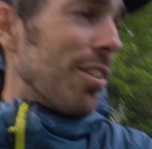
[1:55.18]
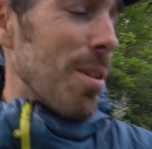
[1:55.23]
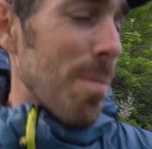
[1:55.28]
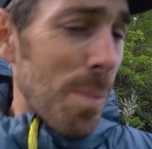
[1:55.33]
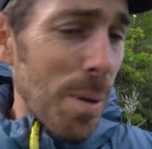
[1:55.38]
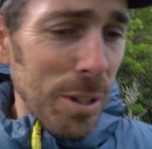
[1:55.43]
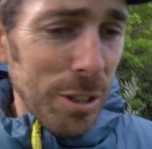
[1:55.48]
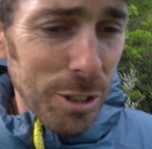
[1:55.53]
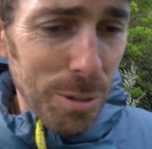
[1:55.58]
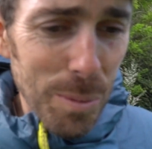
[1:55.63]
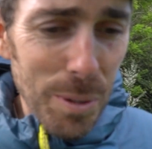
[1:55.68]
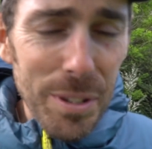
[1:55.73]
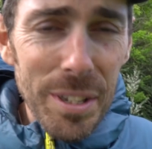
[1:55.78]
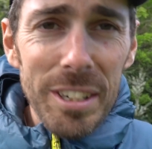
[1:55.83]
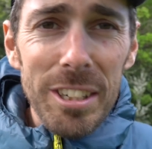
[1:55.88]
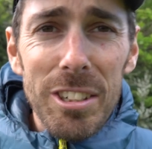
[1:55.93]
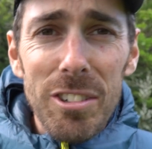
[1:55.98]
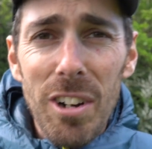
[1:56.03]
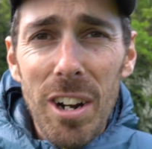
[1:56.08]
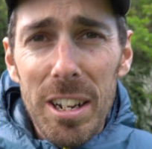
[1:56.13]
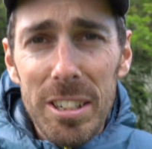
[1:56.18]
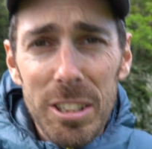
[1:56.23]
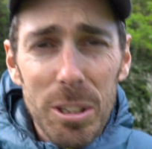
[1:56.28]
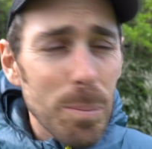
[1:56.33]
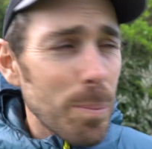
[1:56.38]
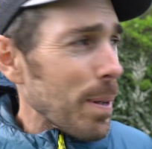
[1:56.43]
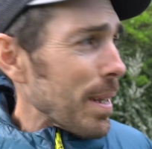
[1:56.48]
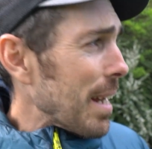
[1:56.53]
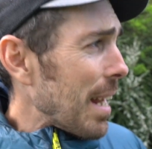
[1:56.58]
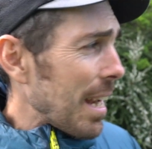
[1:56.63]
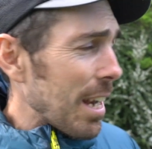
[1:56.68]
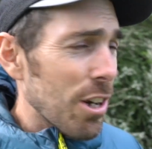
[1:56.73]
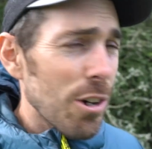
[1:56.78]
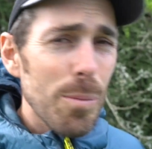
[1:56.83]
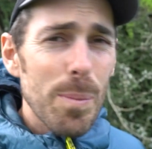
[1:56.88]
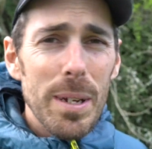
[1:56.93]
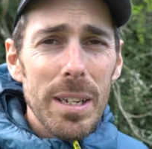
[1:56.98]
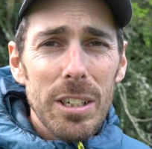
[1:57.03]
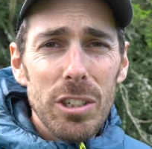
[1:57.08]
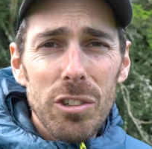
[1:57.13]
the bottom on this grass. It's been a
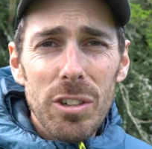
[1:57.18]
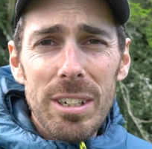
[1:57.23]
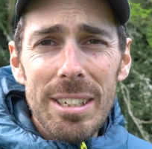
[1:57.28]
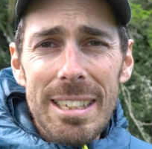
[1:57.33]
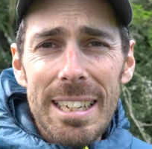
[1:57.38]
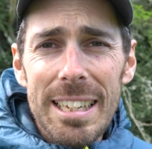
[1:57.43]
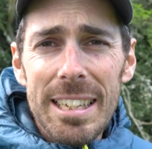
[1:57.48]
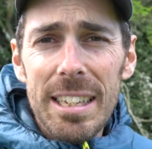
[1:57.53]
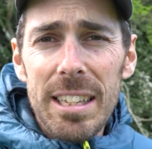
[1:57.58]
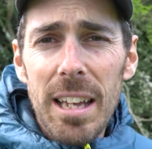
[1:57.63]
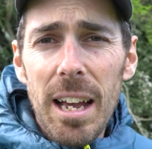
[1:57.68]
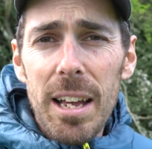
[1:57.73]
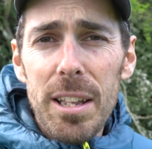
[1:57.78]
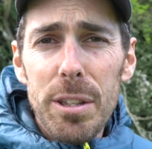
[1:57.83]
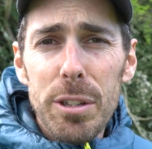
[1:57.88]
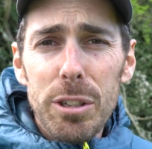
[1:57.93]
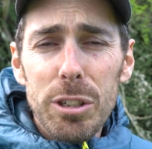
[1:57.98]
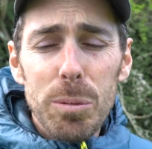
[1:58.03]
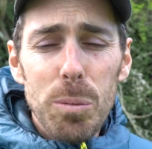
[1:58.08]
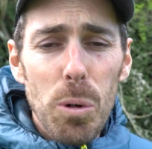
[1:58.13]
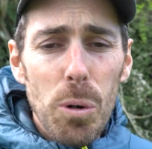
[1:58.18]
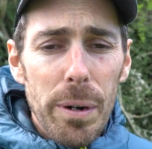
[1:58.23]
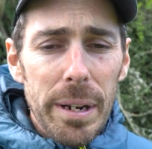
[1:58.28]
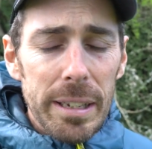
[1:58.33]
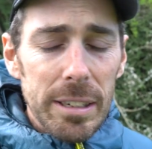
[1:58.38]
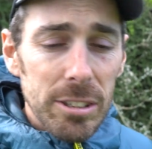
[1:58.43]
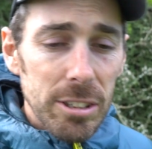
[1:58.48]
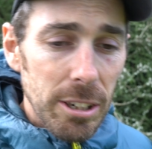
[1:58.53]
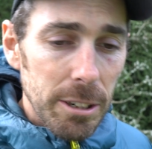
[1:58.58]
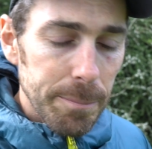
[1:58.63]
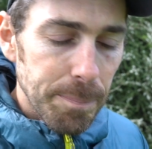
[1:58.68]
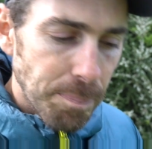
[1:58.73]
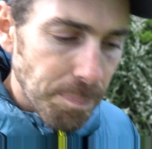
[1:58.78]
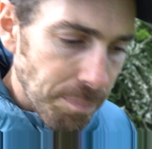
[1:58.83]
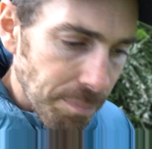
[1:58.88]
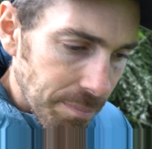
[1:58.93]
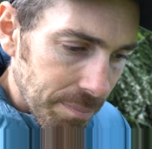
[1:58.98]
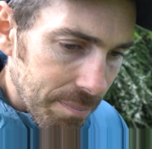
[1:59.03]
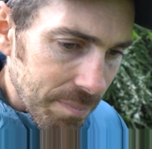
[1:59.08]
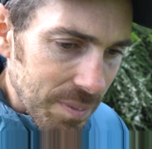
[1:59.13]
little bit drizzly this morning, so
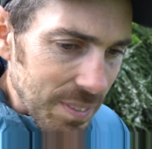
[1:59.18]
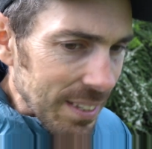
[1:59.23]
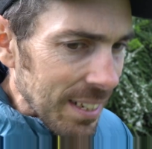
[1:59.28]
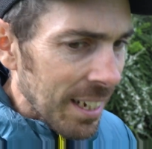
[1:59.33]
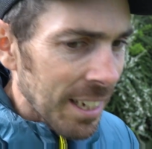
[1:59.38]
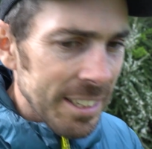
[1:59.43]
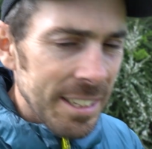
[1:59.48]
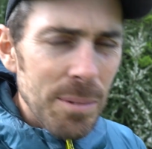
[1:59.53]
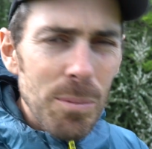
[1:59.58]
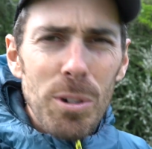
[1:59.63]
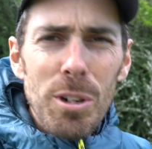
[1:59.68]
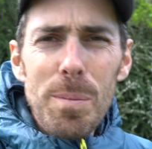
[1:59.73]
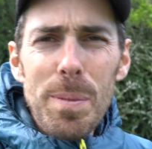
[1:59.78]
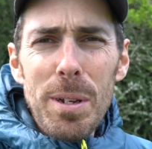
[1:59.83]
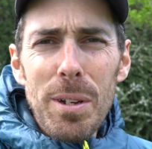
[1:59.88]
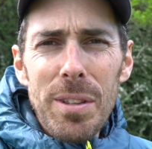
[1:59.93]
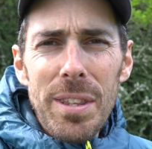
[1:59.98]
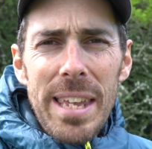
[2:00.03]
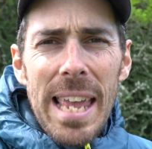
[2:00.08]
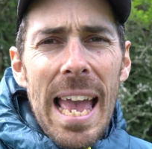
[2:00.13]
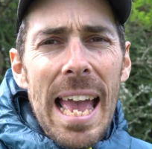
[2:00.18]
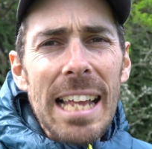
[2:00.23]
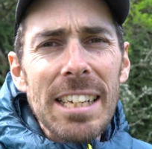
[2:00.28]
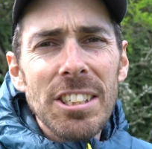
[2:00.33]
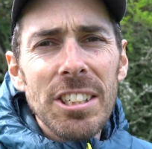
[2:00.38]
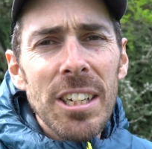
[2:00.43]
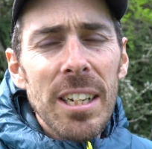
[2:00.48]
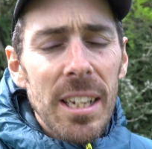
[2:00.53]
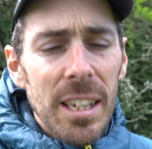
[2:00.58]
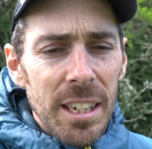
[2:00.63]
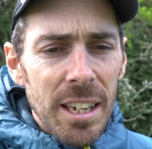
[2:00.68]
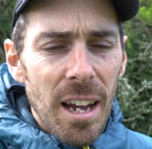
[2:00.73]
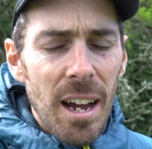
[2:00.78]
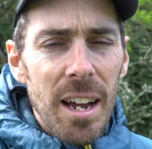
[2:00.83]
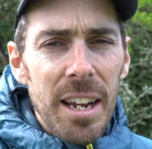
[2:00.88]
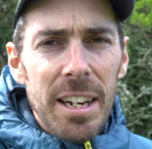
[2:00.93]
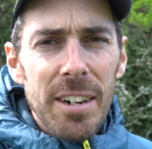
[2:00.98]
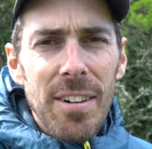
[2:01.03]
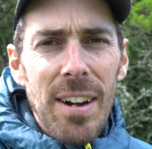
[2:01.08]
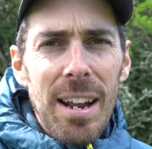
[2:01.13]
I didn't want to be on the edge
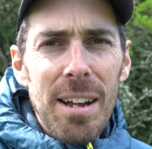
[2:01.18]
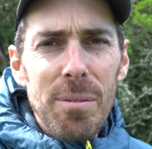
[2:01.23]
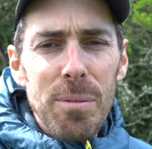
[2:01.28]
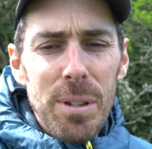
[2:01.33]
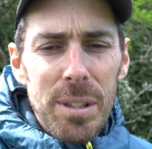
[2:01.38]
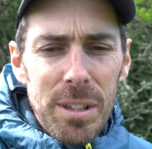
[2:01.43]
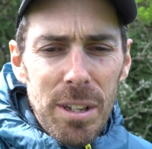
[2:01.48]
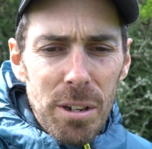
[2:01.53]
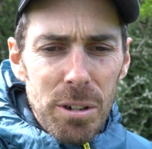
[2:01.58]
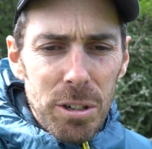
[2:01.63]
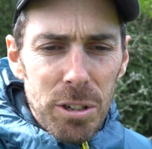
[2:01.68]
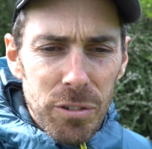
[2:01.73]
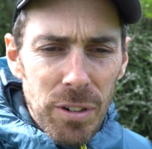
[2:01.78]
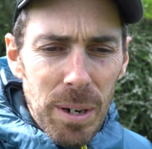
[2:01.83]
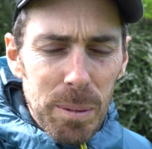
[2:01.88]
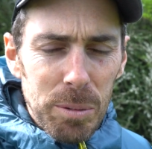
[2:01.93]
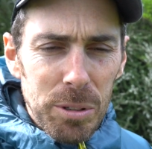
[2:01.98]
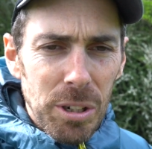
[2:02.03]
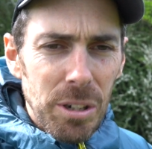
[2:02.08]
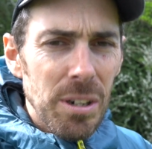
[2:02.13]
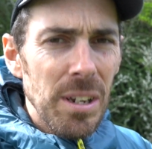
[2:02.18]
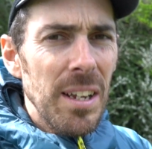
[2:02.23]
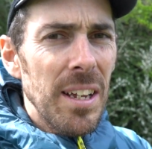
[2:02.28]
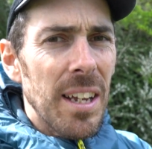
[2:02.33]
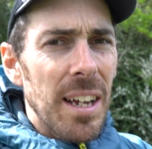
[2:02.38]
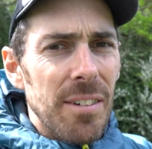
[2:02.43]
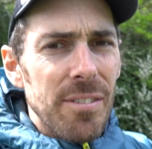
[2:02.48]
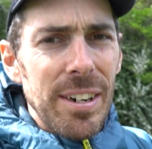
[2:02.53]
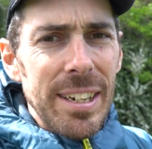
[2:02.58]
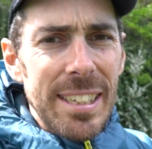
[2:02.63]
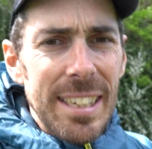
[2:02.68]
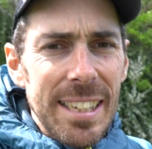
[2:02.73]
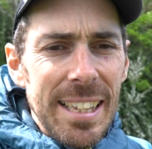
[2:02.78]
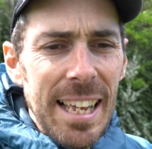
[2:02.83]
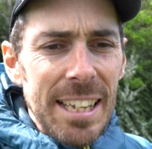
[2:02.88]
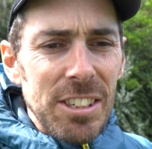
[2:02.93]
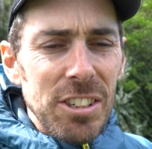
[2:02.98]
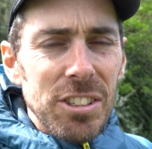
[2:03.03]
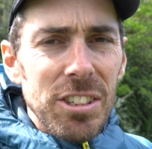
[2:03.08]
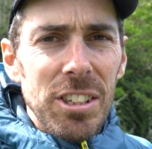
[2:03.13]
cutting around with no grip, so rigged it
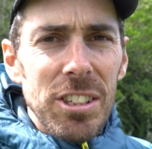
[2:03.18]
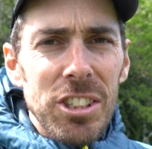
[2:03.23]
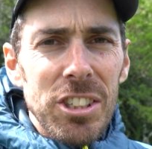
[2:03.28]
there just to